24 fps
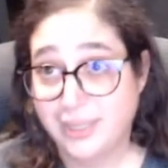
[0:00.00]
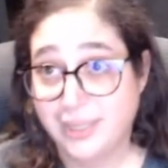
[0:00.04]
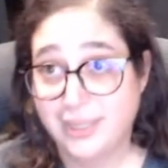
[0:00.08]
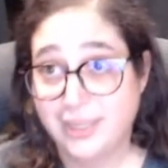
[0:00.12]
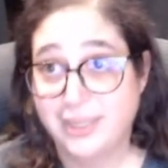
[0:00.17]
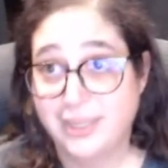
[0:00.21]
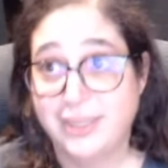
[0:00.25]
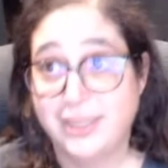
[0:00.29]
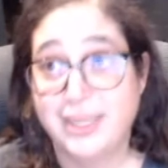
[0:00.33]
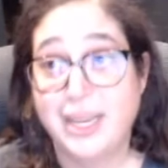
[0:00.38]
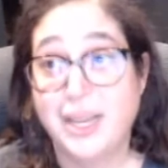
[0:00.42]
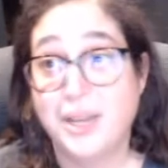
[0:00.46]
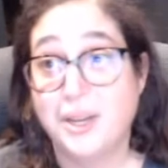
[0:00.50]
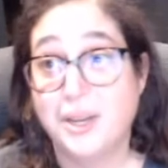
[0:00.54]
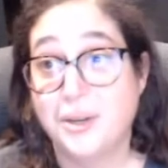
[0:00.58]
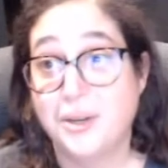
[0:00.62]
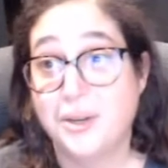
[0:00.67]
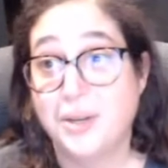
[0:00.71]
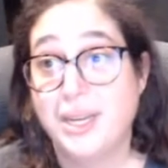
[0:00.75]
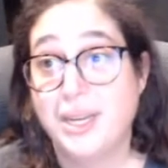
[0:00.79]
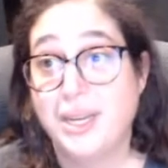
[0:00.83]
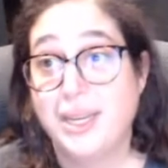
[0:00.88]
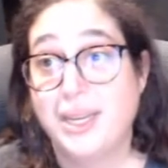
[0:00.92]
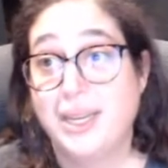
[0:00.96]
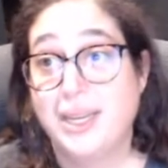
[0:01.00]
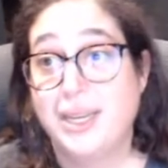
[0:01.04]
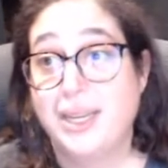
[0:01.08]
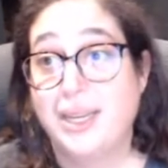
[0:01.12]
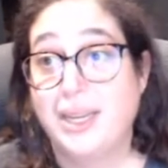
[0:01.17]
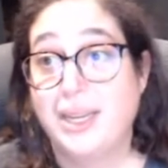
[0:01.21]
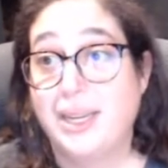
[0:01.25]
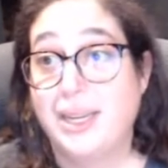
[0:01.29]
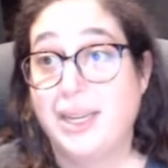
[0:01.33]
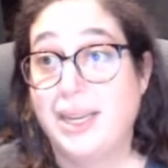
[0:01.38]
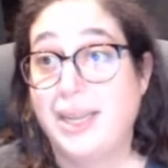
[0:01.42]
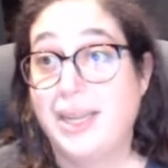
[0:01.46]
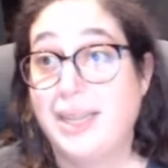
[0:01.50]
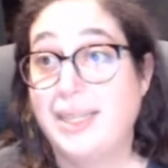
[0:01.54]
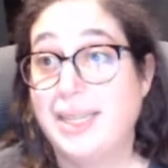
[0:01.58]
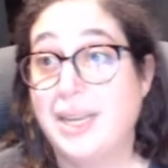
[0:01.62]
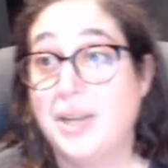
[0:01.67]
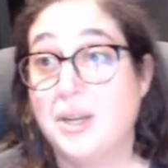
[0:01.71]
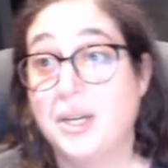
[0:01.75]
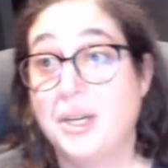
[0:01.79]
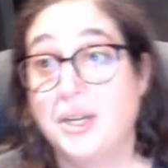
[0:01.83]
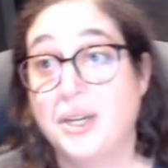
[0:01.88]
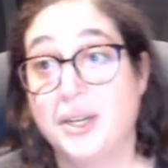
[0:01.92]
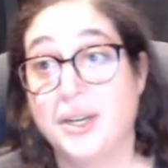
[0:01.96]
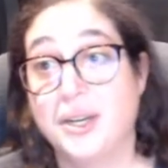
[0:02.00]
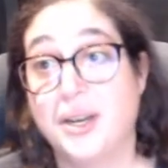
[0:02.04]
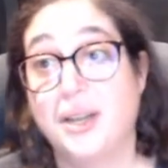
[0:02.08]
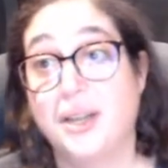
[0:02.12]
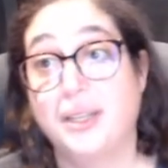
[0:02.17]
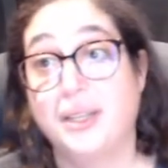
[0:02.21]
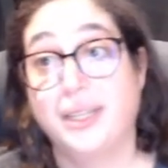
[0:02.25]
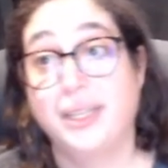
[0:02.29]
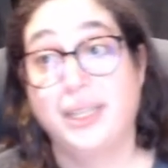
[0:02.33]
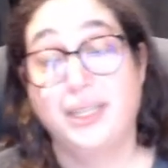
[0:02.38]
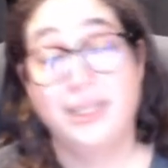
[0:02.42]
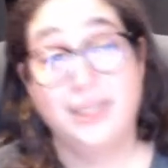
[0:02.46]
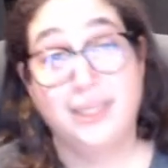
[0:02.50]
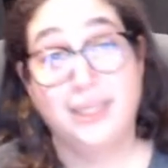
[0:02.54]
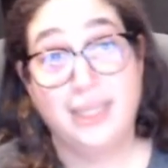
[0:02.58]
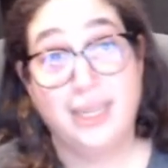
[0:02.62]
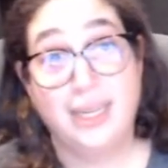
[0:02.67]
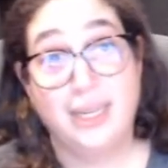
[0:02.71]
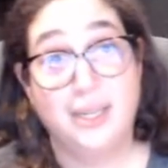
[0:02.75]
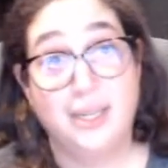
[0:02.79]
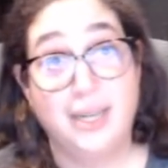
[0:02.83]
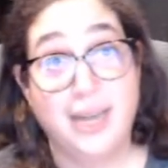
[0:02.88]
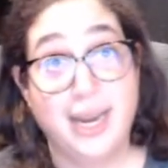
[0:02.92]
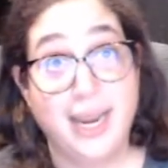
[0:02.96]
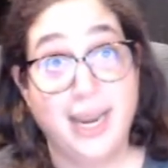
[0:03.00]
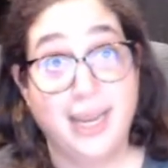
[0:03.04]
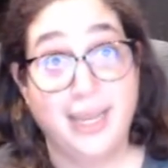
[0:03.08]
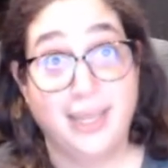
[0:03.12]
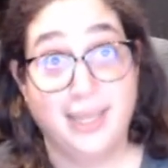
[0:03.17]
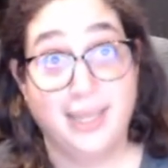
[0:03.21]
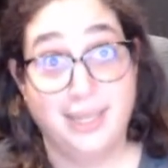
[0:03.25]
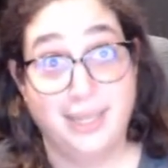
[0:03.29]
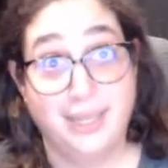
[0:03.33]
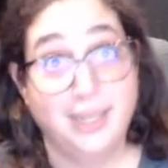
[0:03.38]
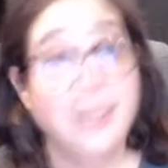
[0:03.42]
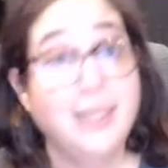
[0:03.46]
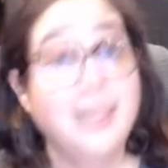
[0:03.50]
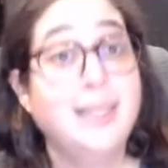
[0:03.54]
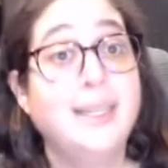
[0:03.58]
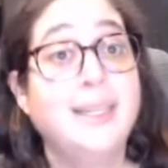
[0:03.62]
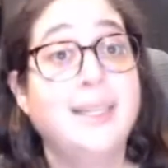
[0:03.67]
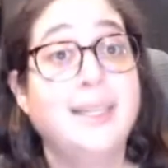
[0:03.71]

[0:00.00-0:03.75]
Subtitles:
So I doubt our colleagues are either.